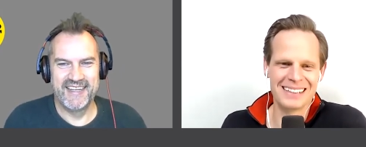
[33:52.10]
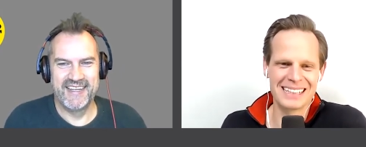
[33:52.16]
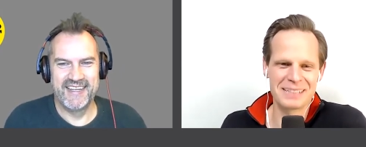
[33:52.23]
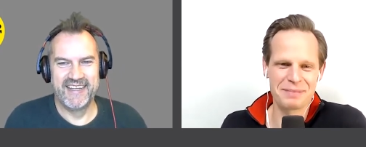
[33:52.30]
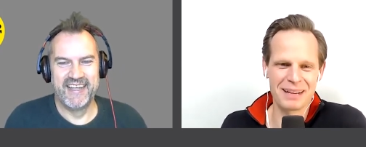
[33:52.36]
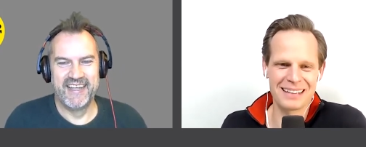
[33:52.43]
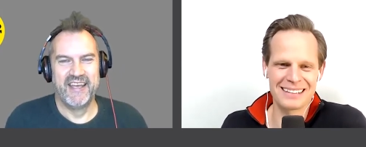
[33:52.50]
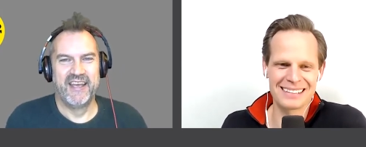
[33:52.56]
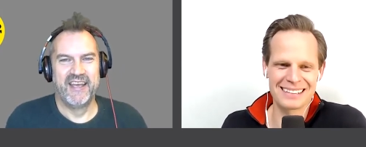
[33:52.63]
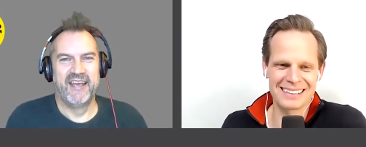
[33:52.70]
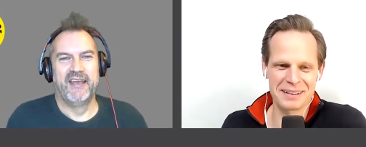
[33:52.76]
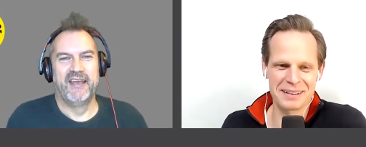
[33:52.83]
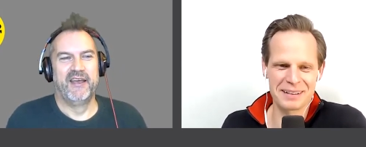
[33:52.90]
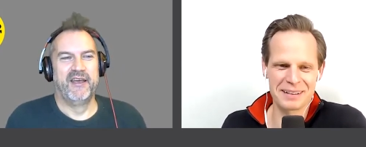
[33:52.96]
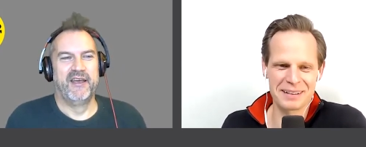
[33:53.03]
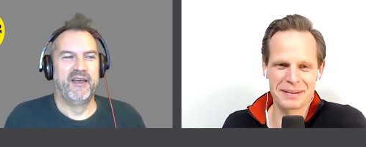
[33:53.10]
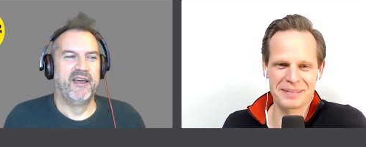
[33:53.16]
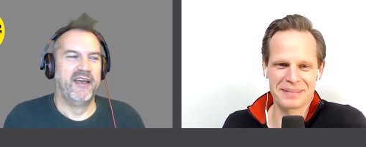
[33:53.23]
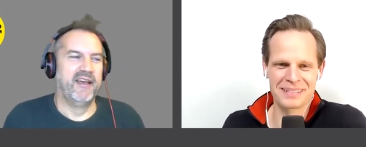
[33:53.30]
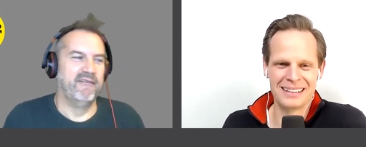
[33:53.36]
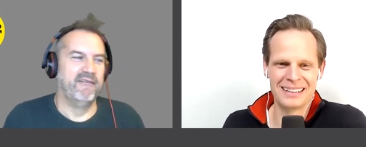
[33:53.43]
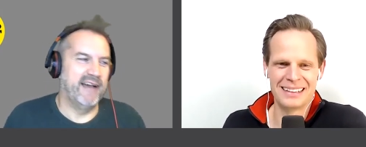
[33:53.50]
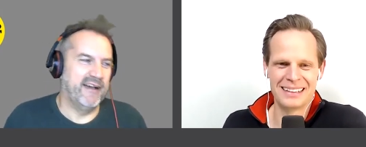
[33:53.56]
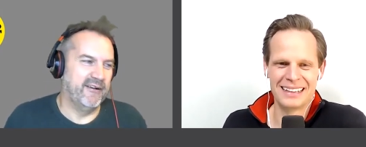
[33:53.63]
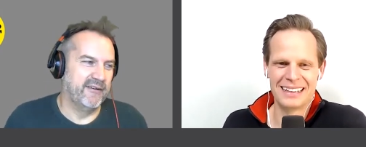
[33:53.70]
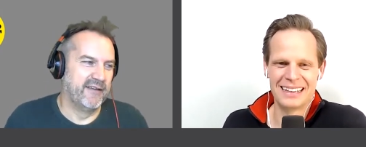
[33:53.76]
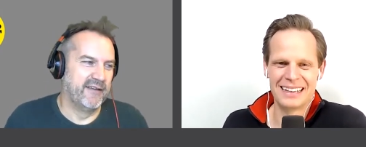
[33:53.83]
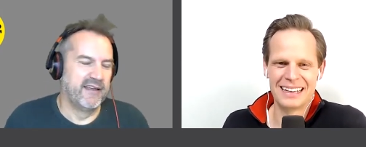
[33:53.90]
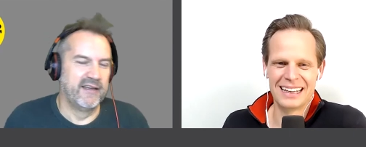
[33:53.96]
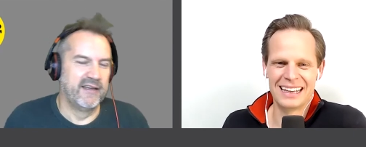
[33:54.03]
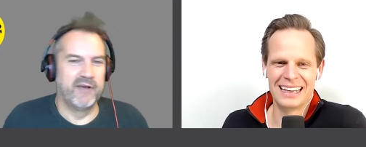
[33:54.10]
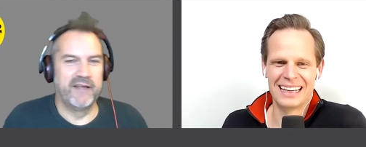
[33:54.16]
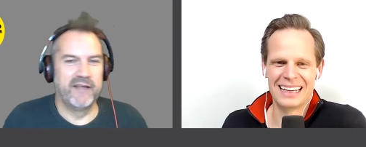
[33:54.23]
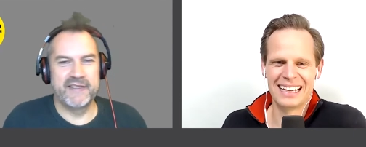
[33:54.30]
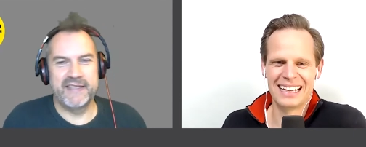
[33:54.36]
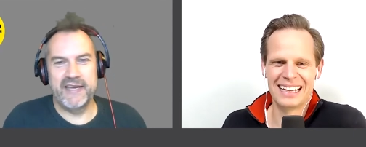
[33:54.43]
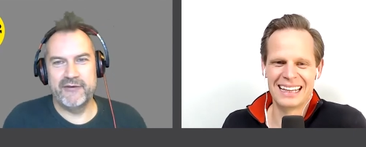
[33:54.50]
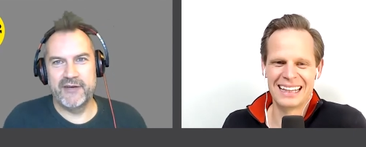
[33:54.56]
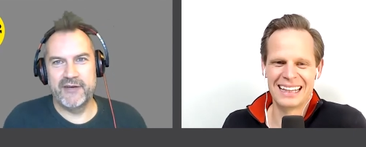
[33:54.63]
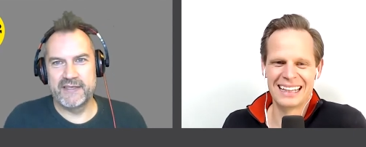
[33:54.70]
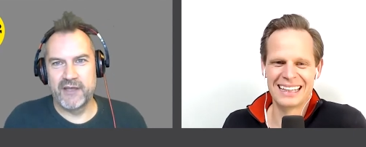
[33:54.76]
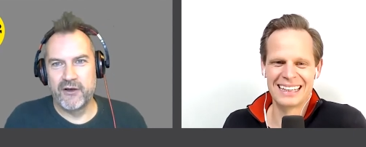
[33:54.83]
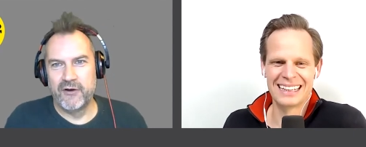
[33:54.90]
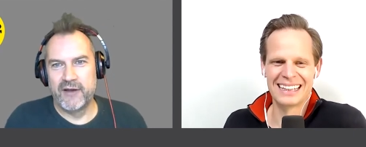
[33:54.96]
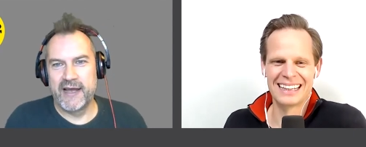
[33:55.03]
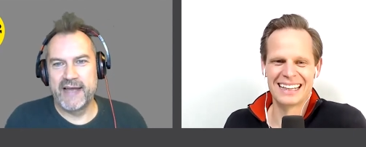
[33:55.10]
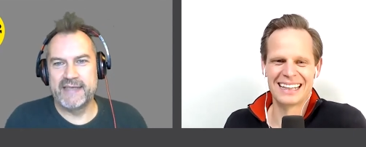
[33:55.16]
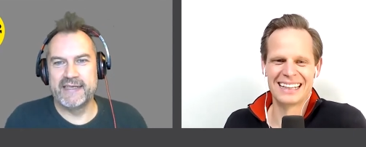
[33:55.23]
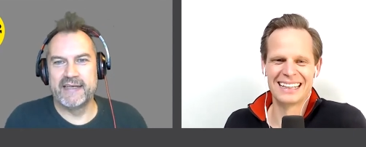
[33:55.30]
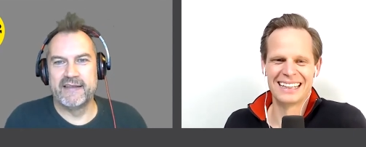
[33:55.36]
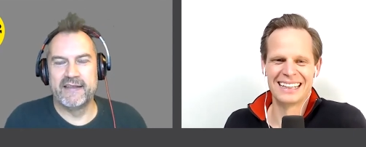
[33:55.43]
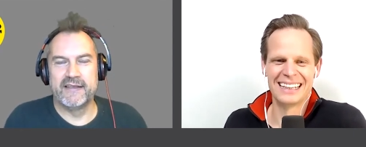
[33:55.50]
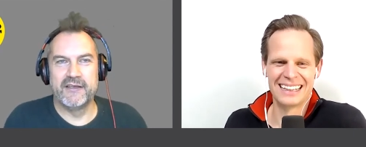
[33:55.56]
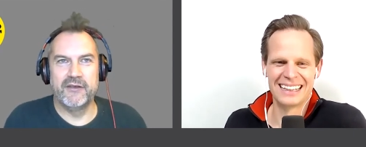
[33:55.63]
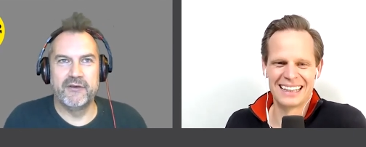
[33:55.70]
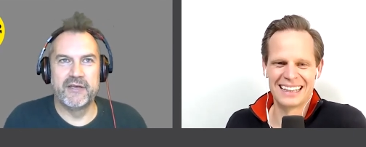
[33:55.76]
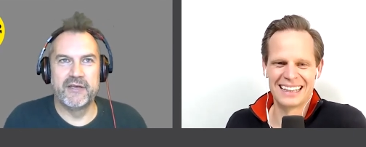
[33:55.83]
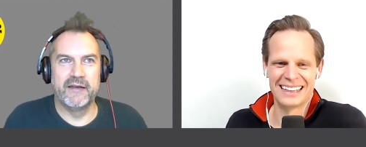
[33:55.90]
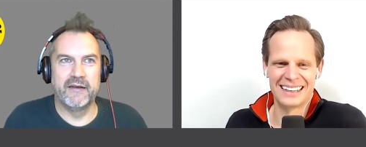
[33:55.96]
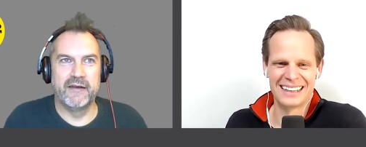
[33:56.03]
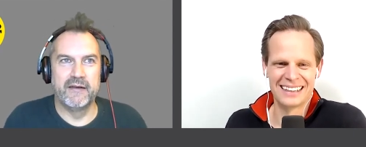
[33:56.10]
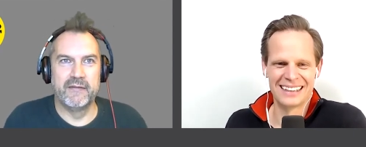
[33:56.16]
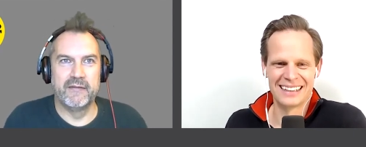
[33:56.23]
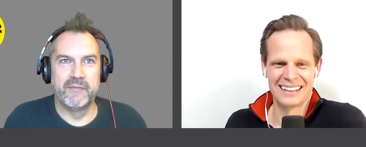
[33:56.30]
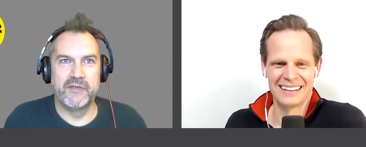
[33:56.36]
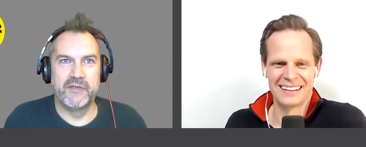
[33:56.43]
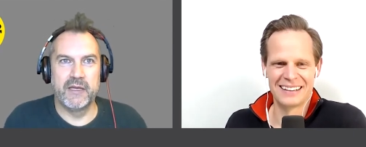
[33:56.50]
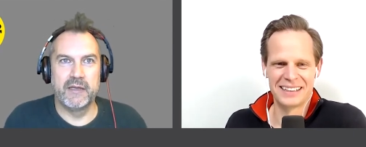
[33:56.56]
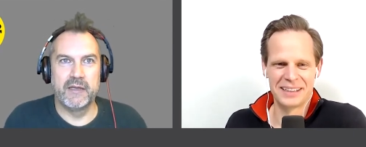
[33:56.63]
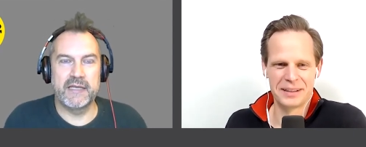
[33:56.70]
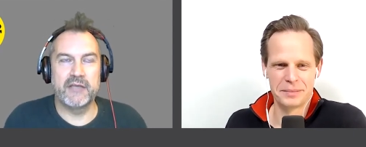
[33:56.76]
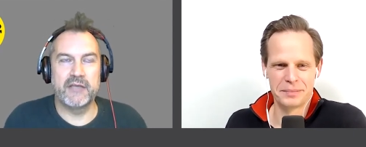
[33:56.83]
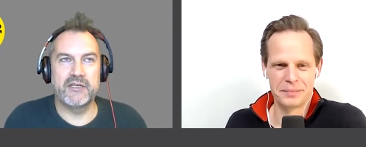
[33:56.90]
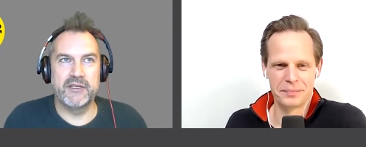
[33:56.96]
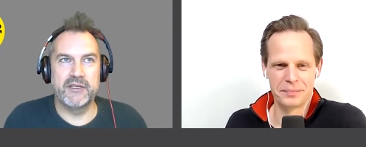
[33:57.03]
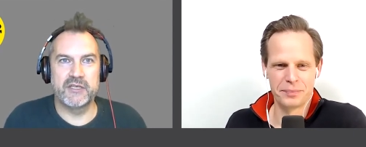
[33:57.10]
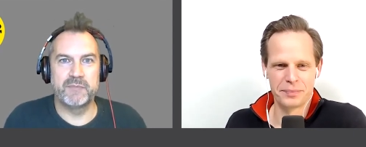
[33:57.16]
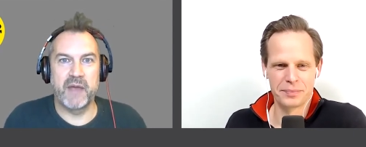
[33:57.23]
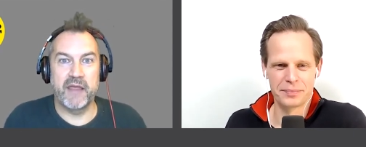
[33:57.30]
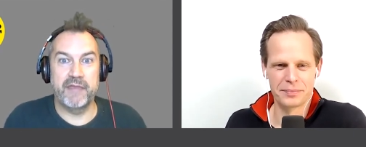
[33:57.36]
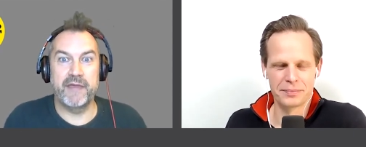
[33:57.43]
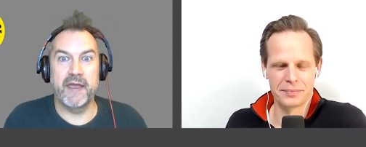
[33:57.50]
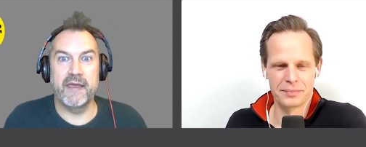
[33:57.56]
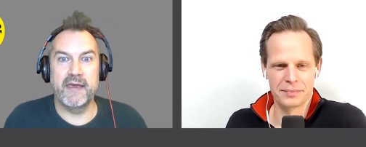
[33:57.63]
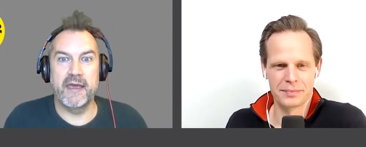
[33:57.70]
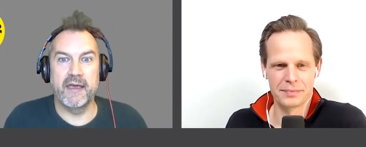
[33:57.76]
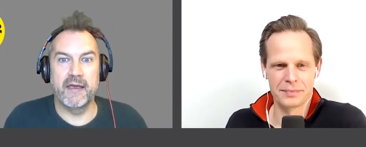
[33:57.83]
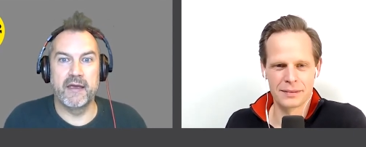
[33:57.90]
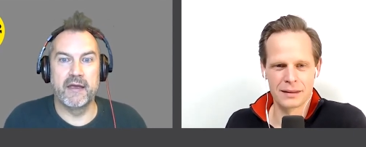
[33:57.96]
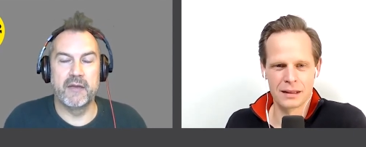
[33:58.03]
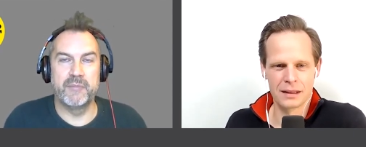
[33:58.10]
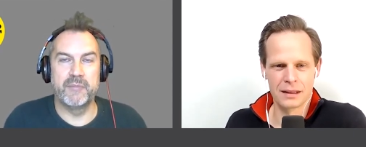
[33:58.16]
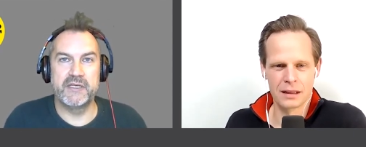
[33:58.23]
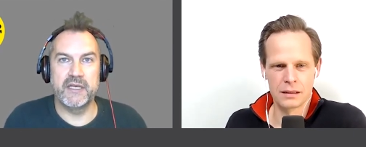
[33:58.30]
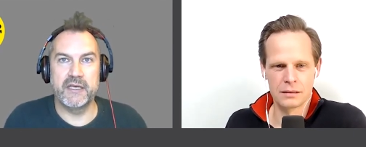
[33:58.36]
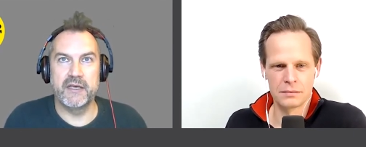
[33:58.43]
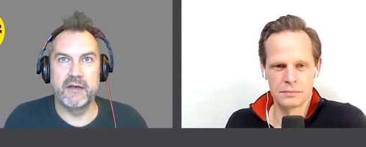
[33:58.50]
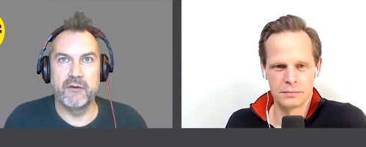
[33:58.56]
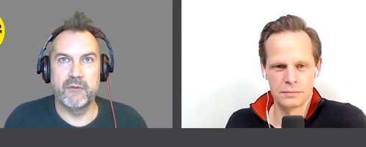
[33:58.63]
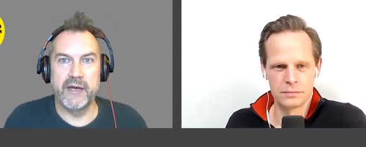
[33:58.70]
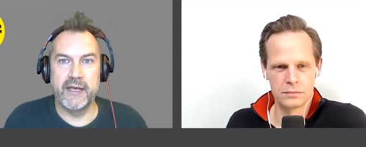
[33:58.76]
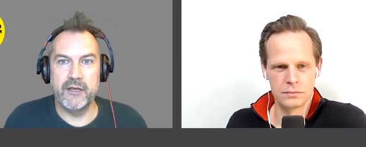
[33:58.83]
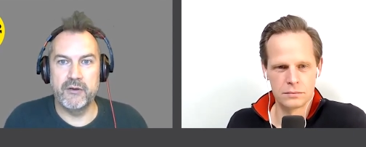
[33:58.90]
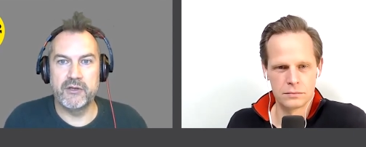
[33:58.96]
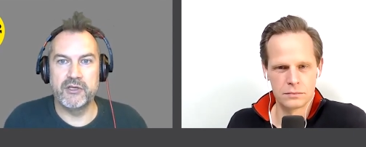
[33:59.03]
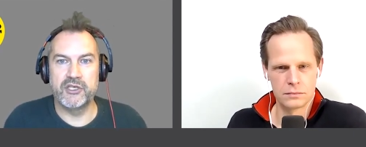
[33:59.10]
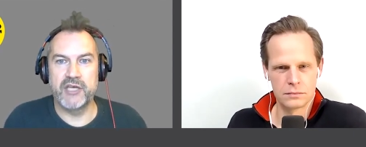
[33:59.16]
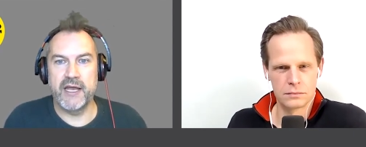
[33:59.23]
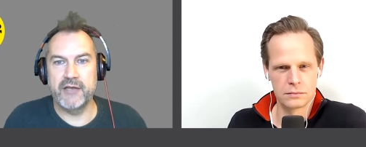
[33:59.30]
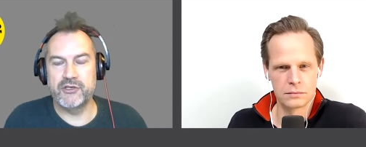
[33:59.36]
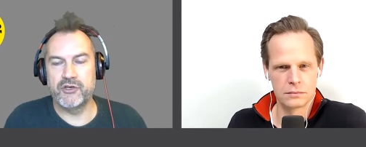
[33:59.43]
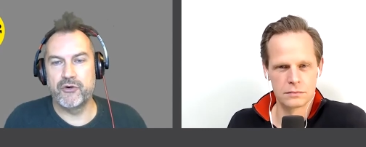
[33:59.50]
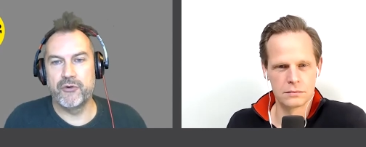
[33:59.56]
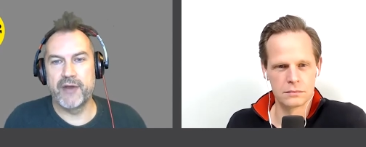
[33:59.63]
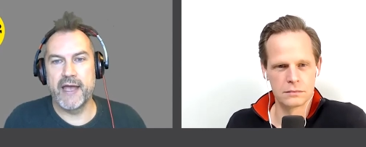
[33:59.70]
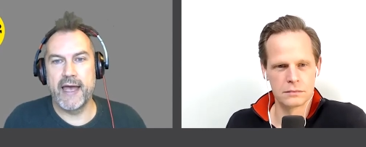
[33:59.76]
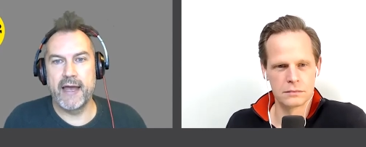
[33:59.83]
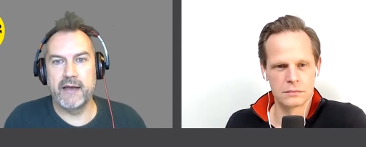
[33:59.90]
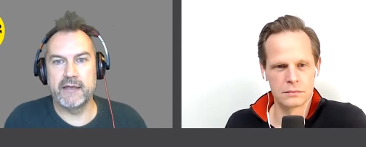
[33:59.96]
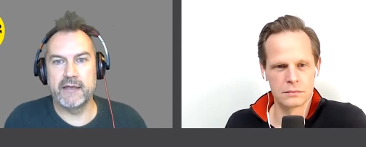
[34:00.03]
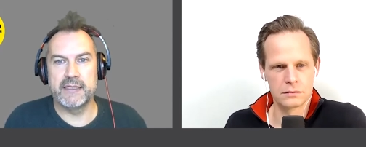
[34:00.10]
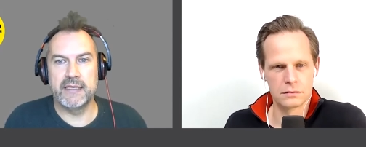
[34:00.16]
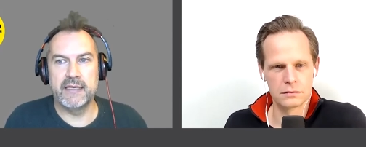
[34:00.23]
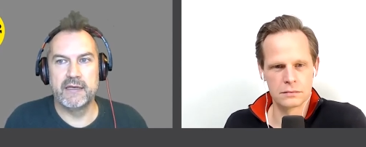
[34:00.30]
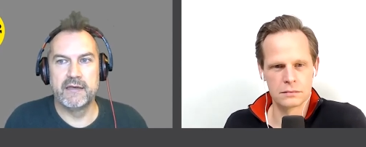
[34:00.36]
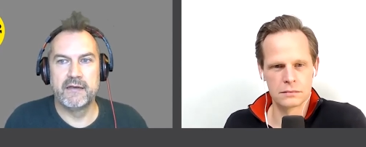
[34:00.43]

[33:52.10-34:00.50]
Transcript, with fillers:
Speaker 1: explain The Secret.
Speaker 2: Wow, well, The Secret is the whole idea that you can, essentially just by thinking in a particular way, you can change your reality.